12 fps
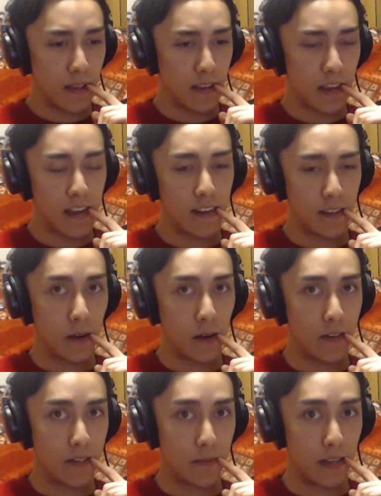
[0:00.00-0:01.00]
Kind of
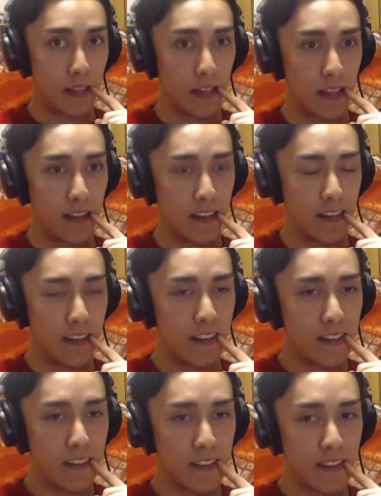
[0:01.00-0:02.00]
occurred to me that like
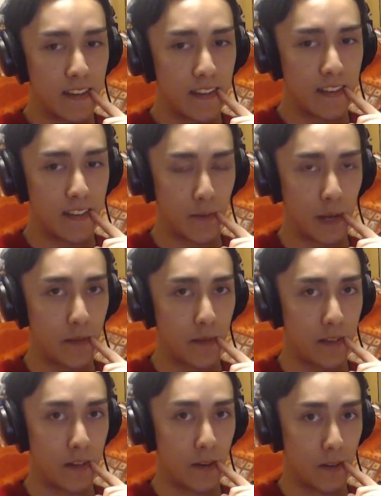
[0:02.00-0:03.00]
sometimes
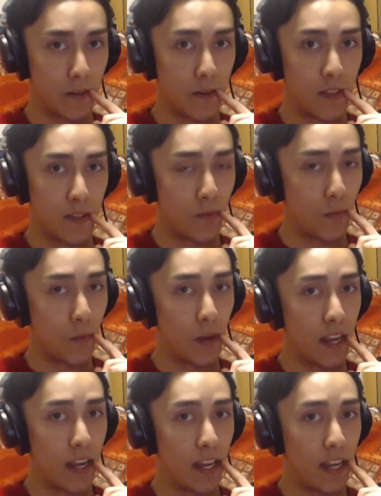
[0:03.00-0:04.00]
I start doing this
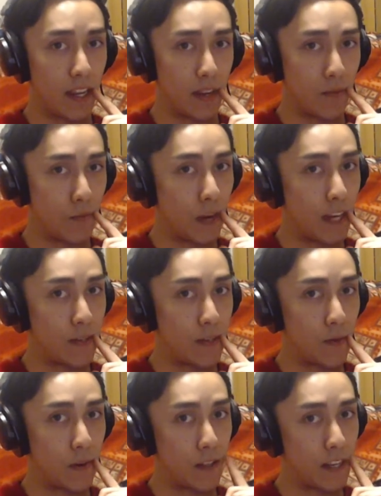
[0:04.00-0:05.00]
way, way
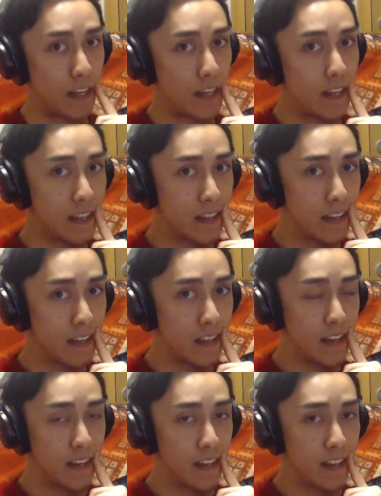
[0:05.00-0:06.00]
too early,
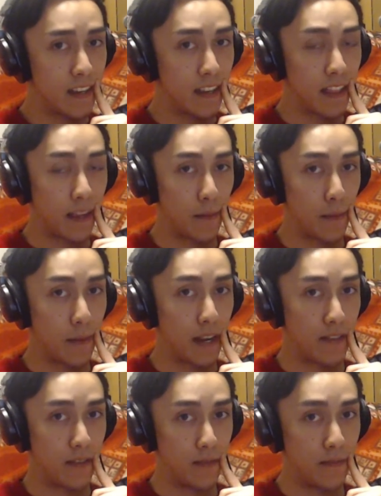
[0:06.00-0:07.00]
and like my
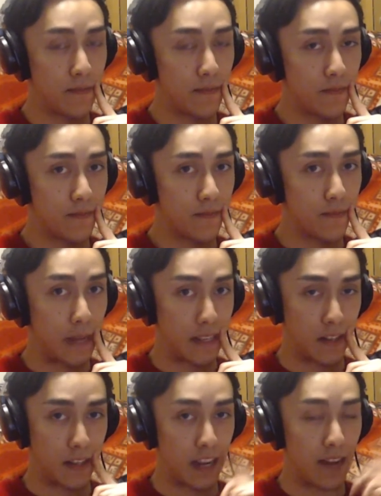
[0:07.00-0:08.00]
pants are
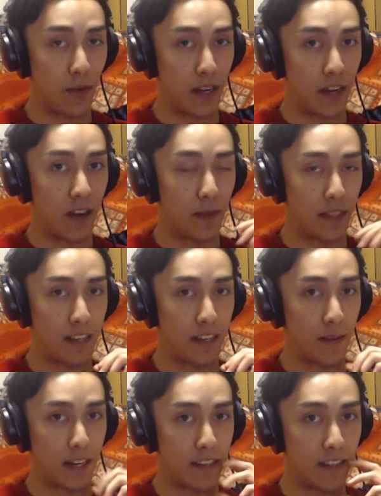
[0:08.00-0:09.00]
basically halfway off by the
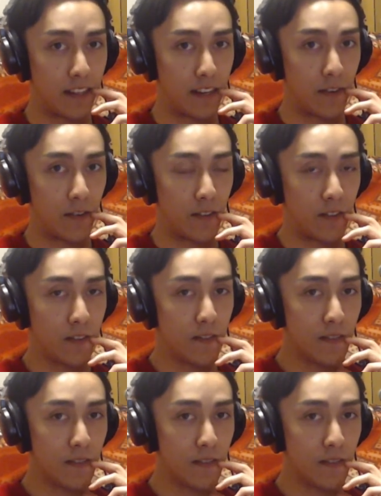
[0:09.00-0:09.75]
time I get to the urinal.